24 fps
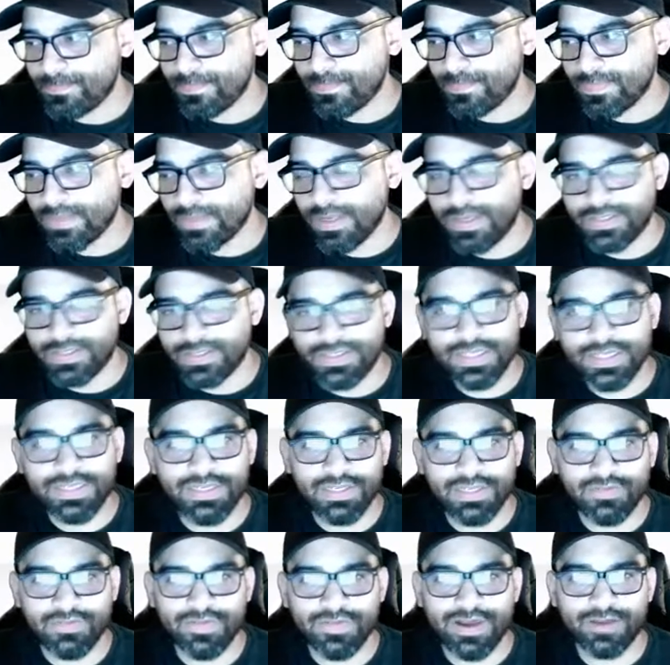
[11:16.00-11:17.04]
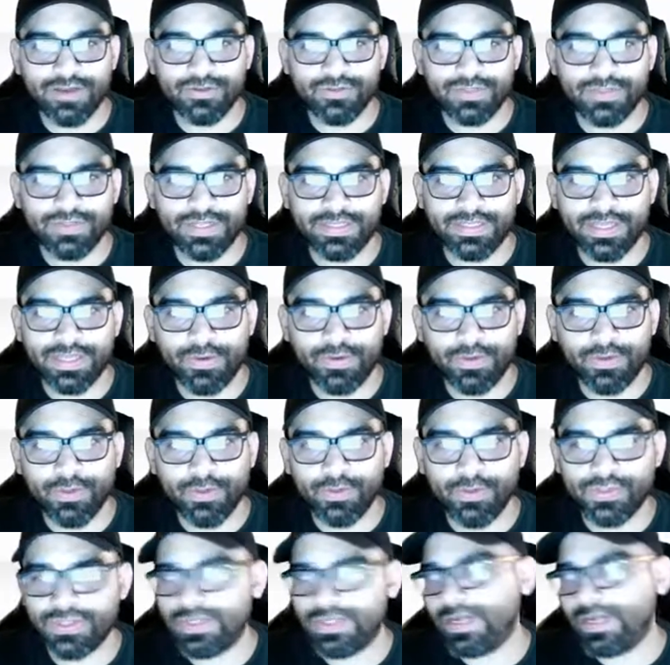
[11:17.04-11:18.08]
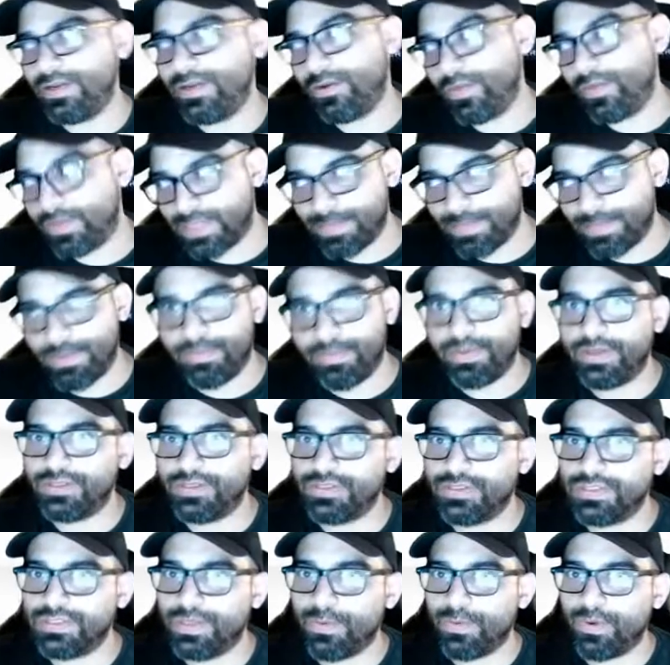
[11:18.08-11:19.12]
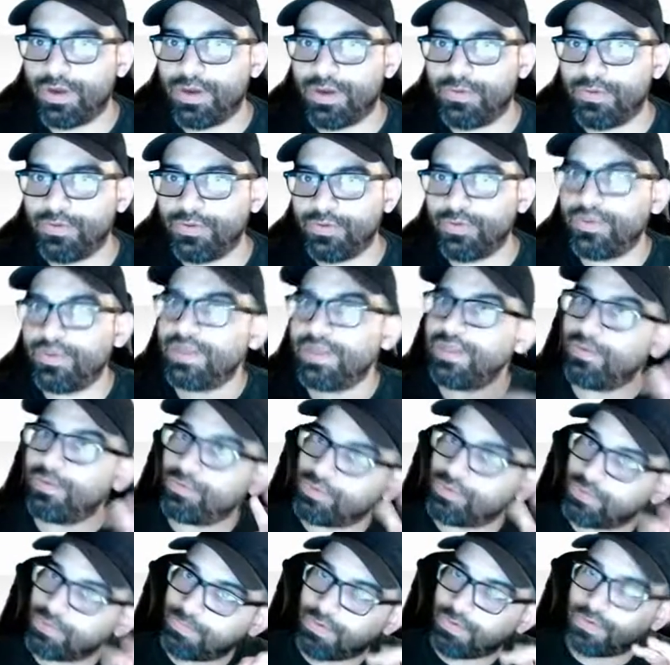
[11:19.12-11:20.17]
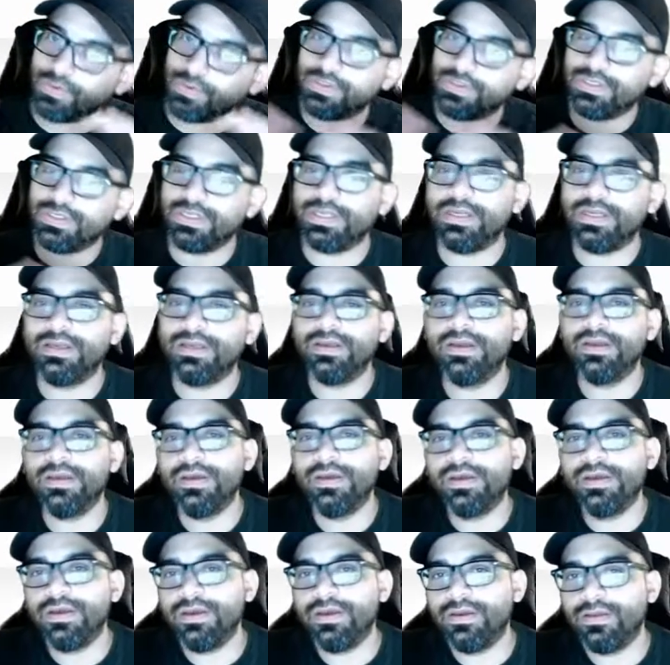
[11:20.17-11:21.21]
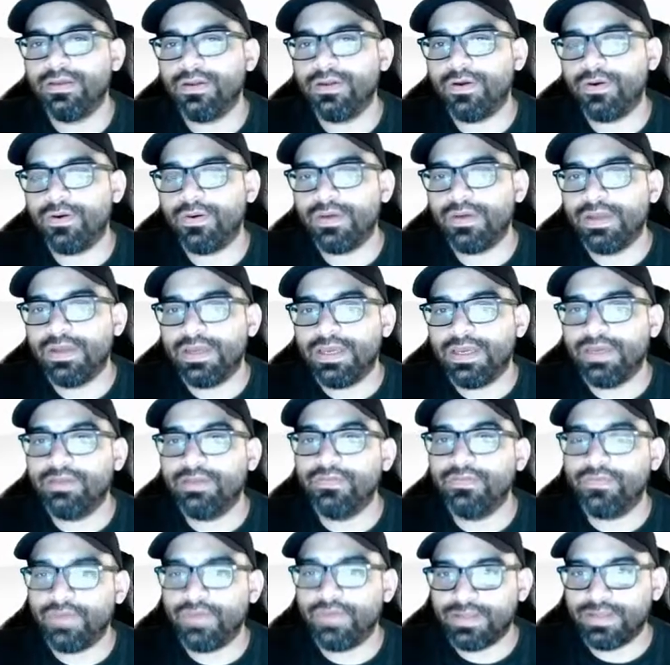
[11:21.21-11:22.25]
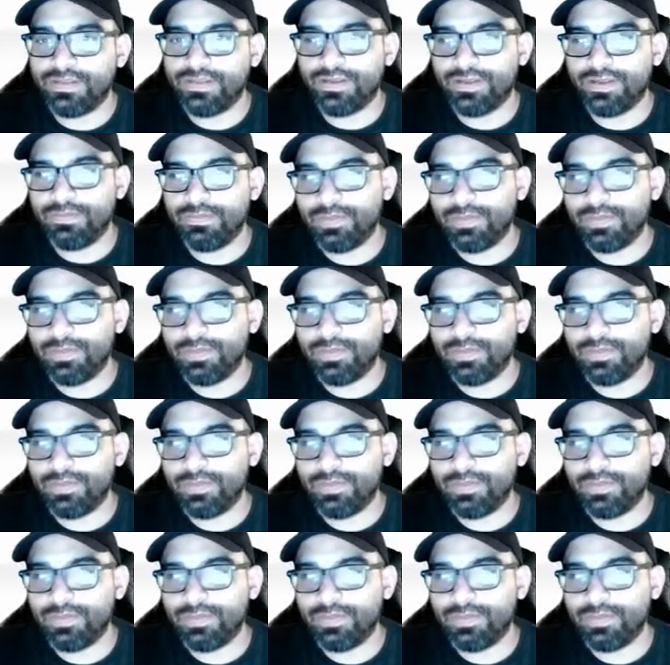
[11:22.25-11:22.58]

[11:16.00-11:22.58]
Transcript: CT values that they were using. I know the type of patients that were coming through, that they were supposedly, infected, but